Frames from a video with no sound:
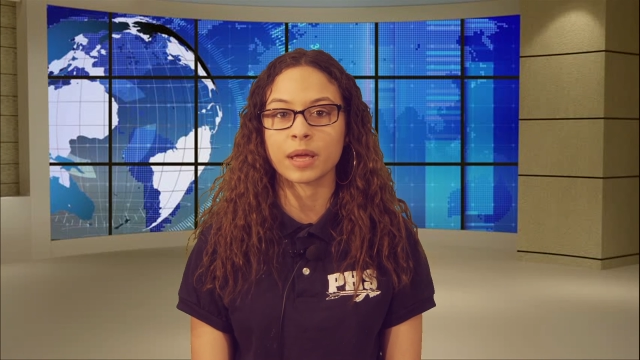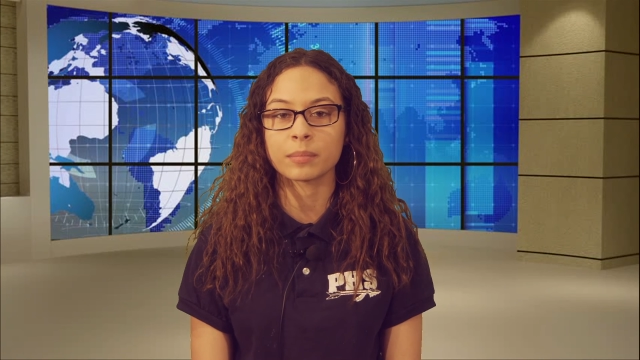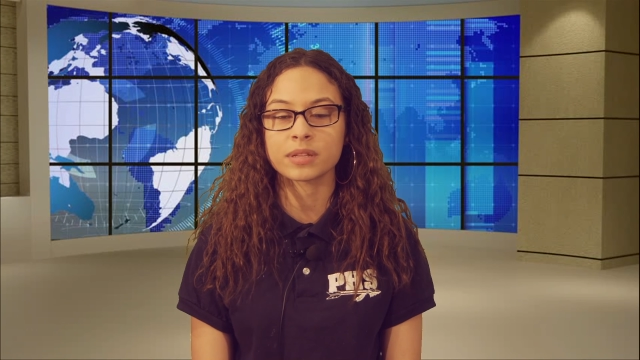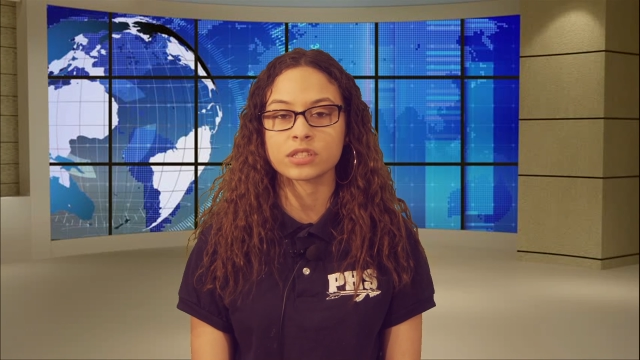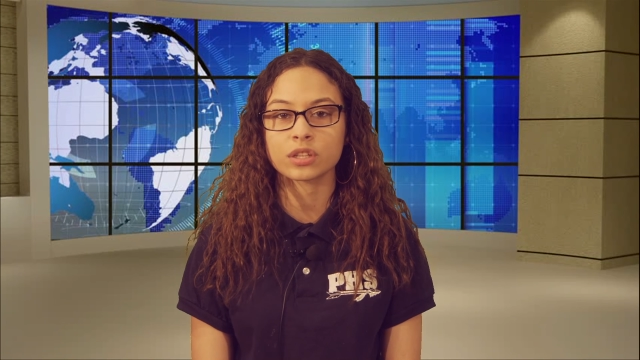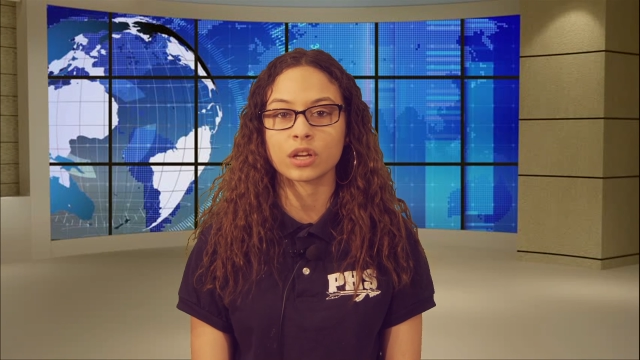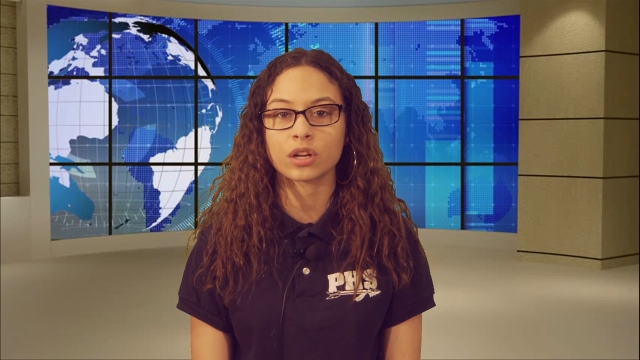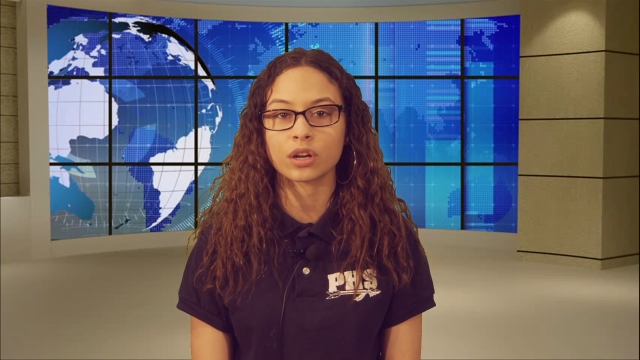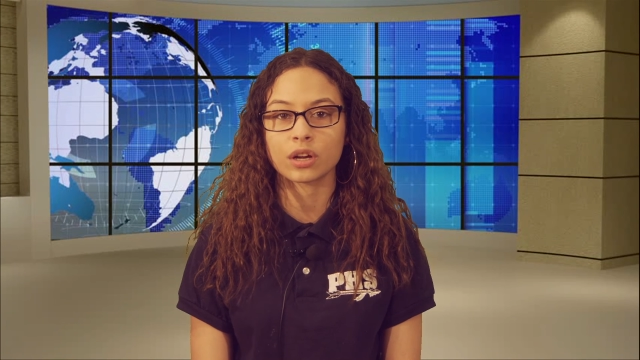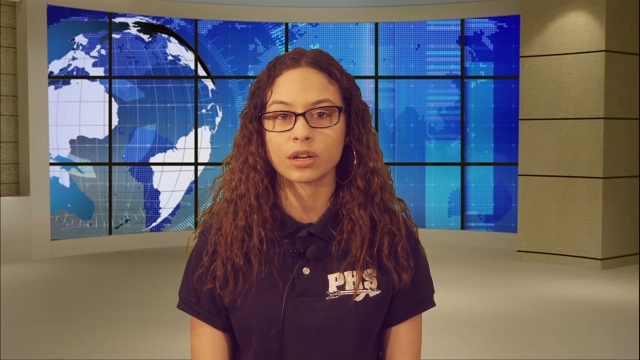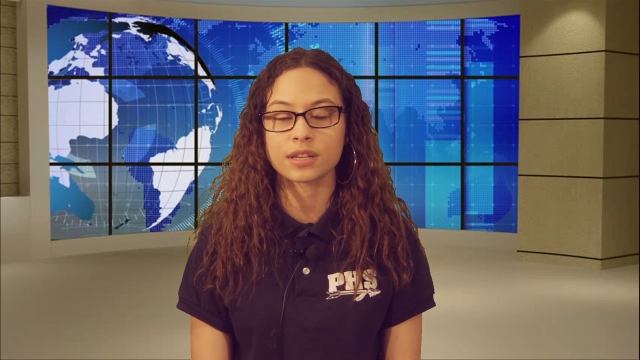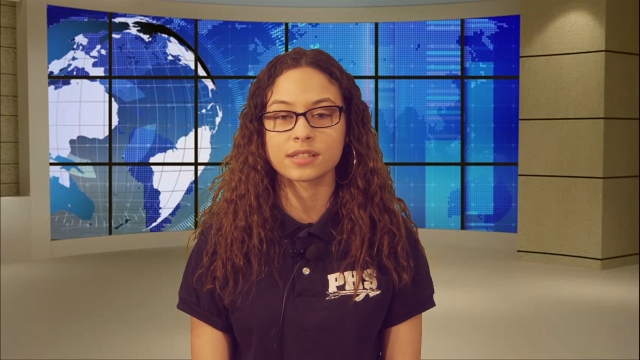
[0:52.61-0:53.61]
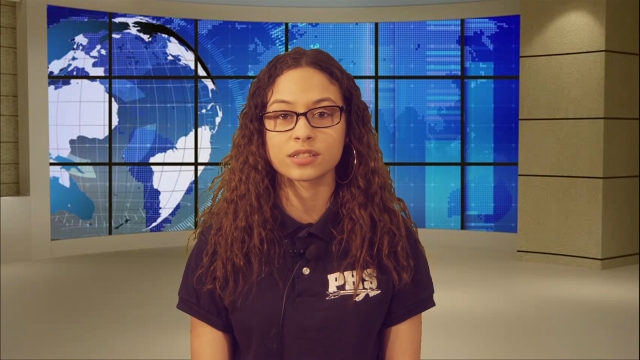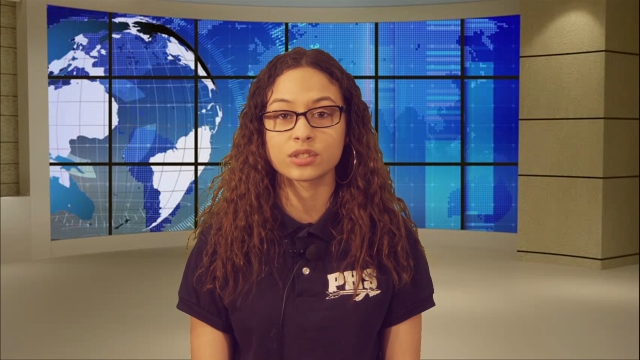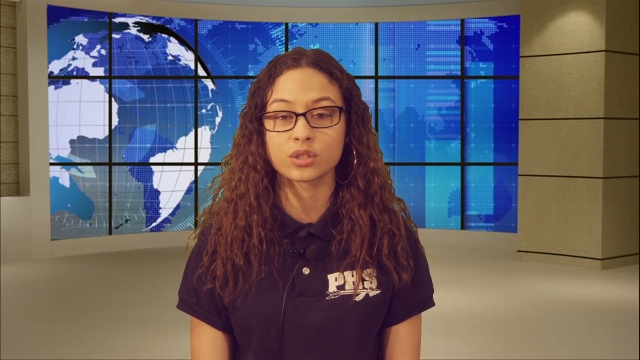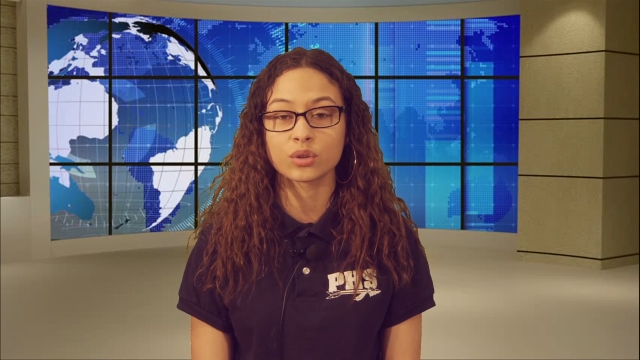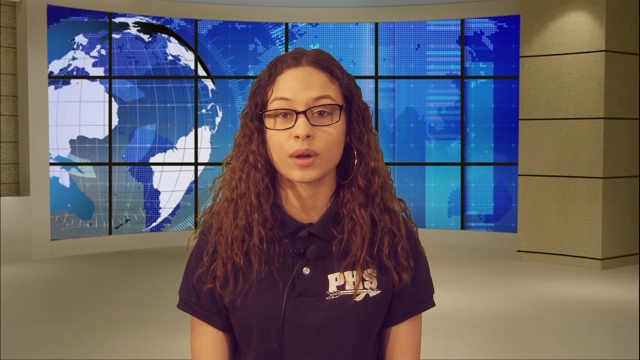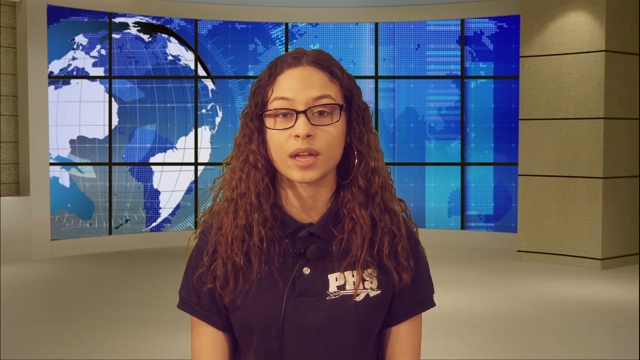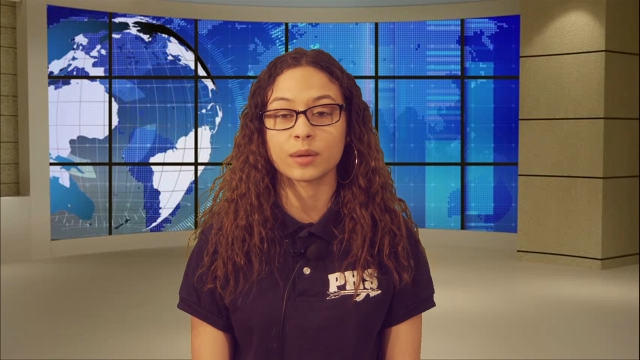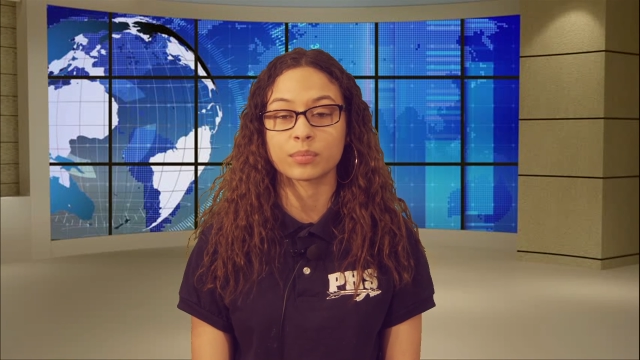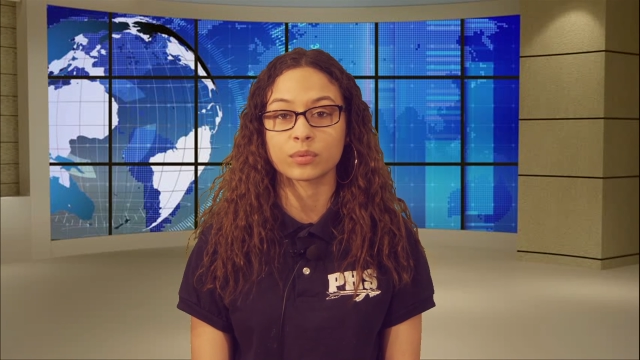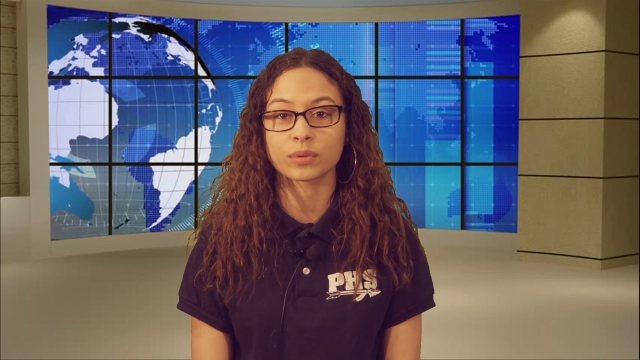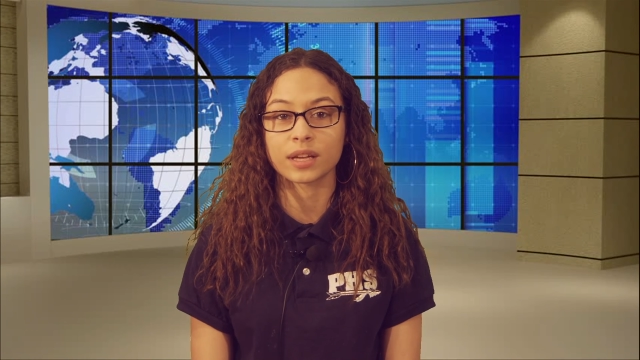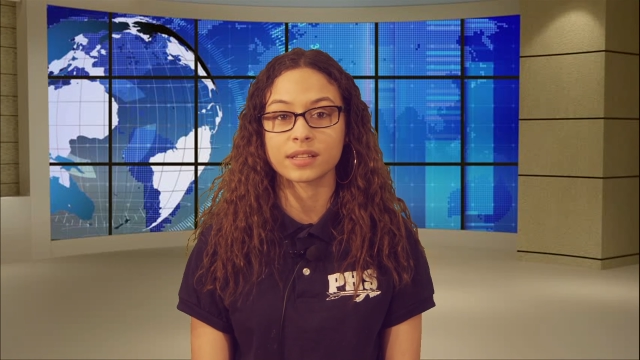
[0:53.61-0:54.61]
Payments are, is due
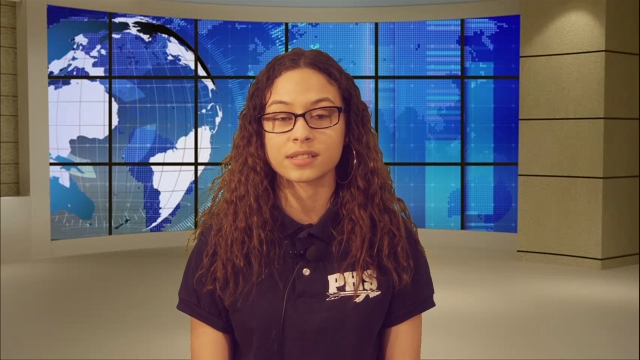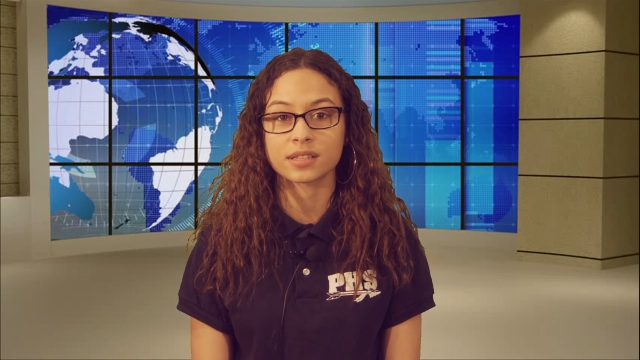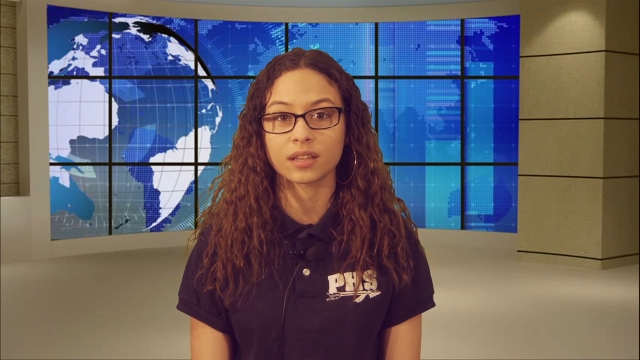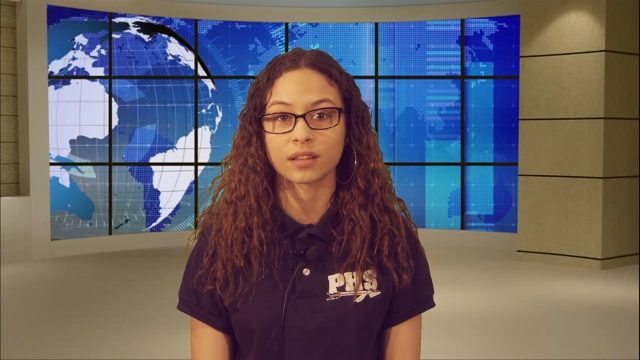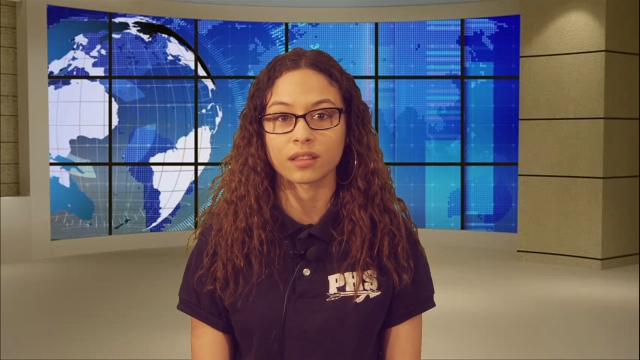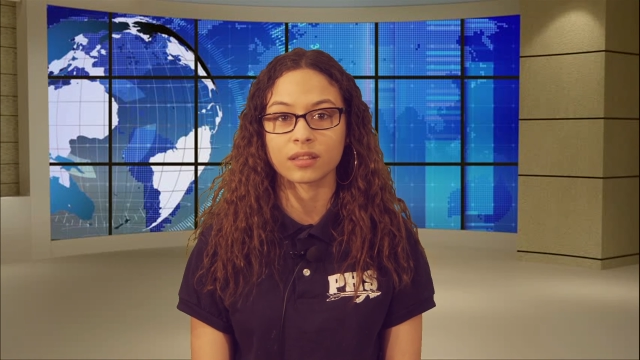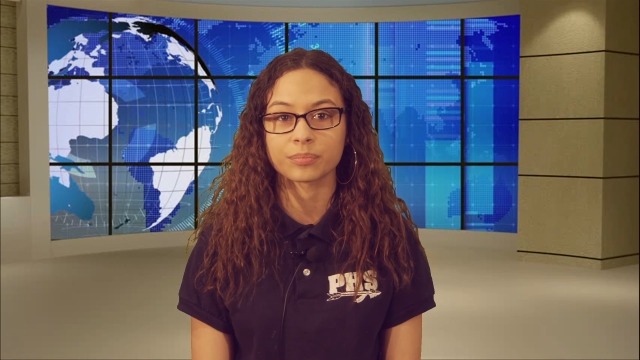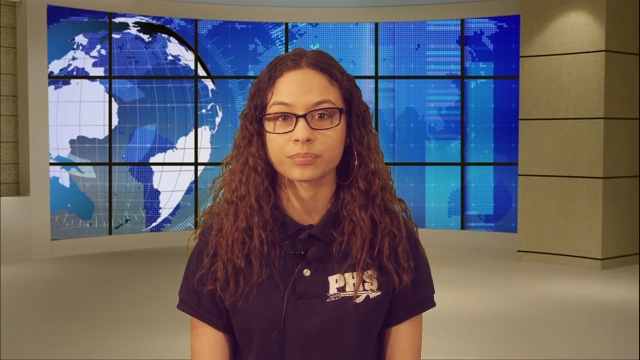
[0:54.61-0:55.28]
April 19th.